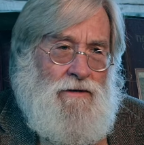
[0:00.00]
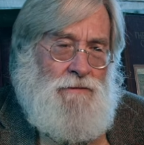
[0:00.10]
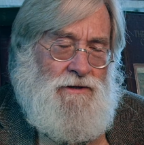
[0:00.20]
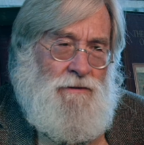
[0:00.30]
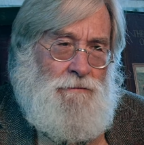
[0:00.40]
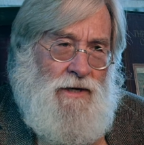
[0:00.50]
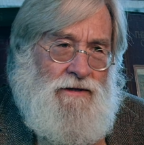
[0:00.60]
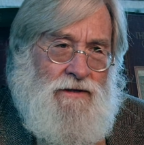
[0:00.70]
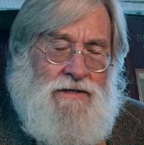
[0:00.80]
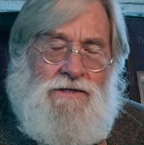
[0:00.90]
But the
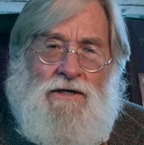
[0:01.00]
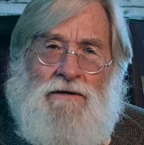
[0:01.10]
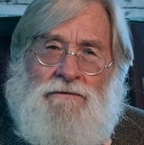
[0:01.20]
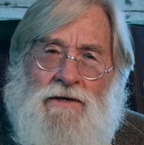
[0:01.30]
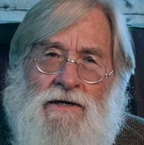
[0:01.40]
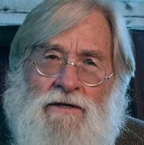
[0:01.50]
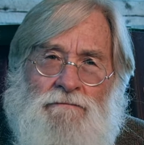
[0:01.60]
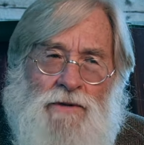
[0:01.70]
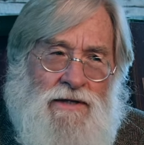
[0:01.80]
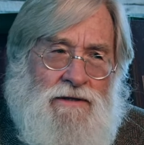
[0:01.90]
painting itself, the idea
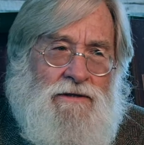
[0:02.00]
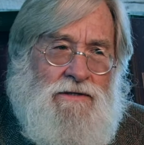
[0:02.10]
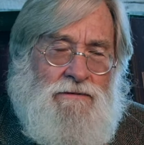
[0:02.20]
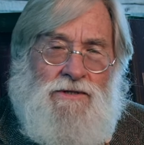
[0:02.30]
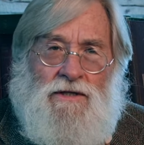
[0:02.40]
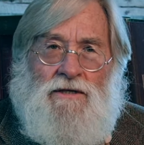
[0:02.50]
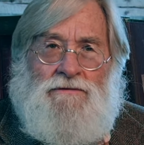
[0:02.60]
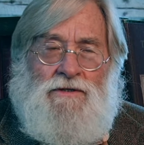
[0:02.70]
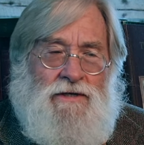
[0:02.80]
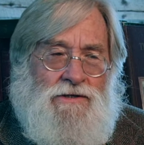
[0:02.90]
of paintings
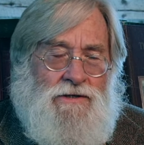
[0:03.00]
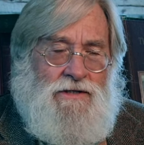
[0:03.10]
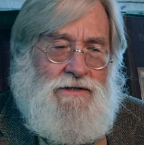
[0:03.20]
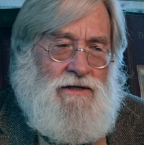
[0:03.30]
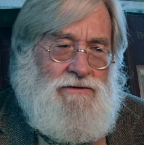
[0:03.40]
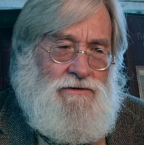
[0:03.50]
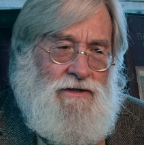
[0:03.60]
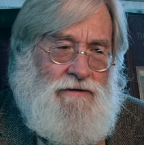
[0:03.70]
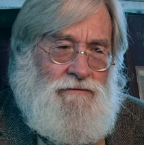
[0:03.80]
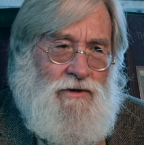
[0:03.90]
themselves, and that's a discussion
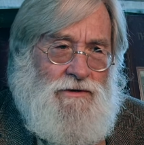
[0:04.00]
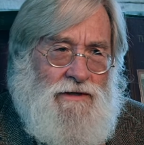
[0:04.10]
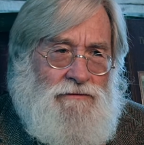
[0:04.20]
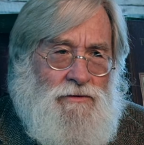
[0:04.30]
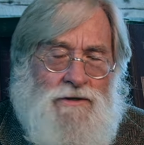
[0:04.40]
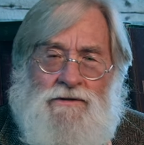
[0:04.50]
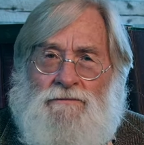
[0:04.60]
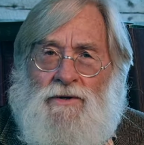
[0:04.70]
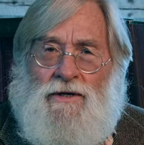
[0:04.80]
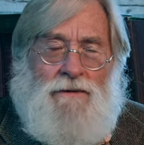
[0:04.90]
that David wants to
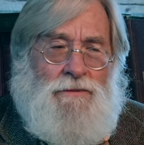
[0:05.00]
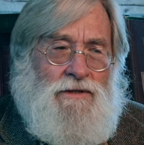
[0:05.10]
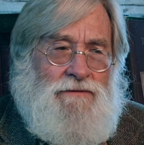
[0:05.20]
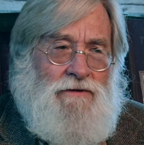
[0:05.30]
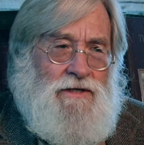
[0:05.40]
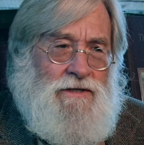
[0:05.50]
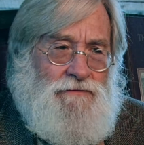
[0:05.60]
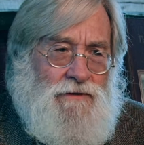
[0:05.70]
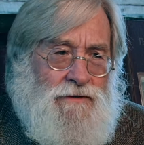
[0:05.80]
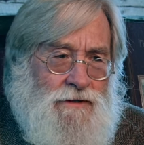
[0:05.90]
bring up in a very
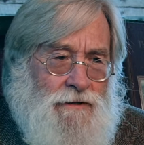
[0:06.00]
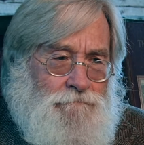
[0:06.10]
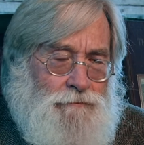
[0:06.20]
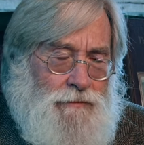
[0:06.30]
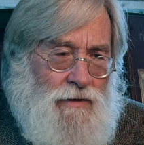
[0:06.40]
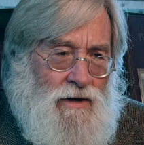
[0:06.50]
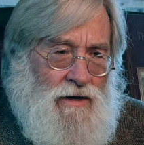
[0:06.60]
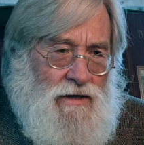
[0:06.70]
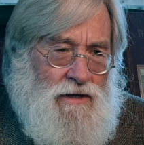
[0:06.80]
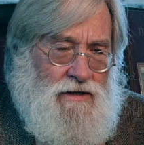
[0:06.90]
different um,
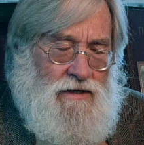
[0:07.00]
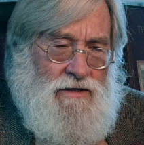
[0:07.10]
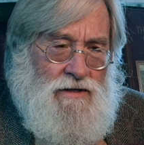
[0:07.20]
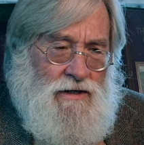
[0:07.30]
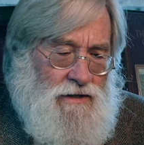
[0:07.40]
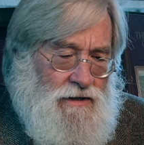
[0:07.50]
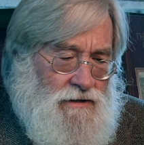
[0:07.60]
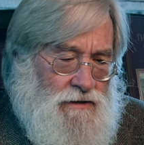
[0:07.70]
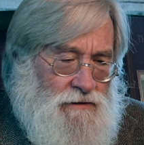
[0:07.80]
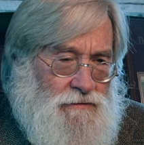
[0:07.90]

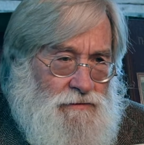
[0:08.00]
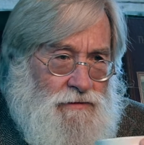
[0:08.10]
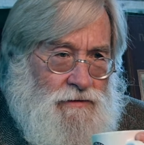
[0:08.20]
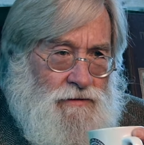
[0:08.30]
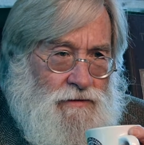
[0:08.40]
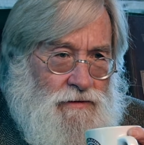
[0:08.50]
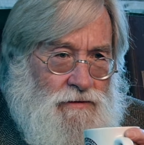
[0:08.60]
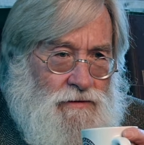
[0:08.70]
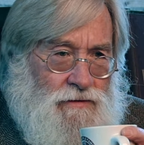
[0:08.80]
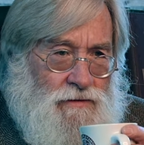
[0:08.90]
uh,
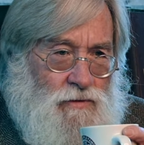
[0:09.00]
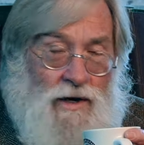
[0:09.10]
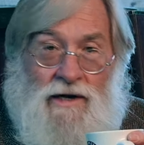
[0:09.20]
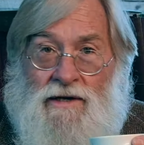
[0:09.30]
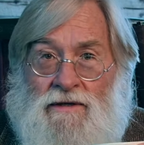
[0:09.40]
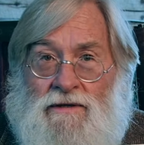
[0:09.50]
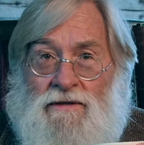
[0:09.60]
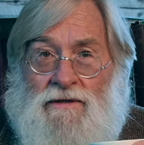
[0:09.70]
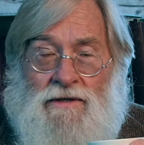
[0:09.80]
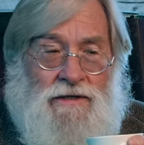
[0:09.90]
way
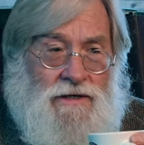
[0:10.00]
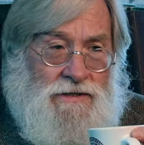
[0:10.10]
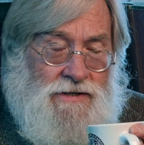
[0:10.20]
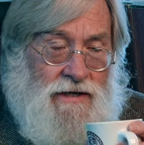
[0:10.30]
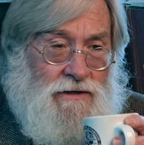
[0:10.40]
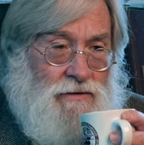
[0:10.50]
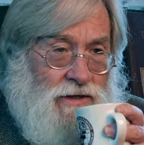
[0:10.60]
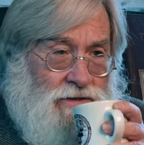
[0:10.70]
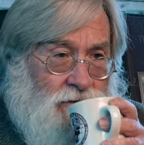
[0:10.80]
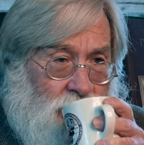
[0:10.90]
uh, in a second
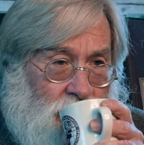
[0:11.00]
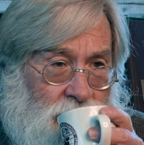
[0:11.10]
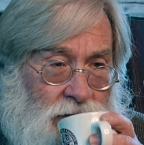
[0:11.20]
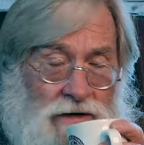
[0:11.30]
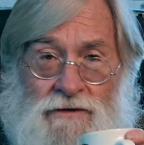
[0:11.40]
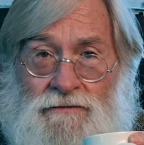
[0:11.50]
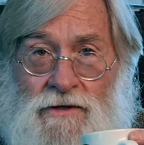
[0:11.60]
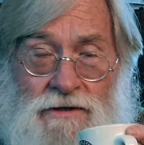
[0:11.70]
question, not for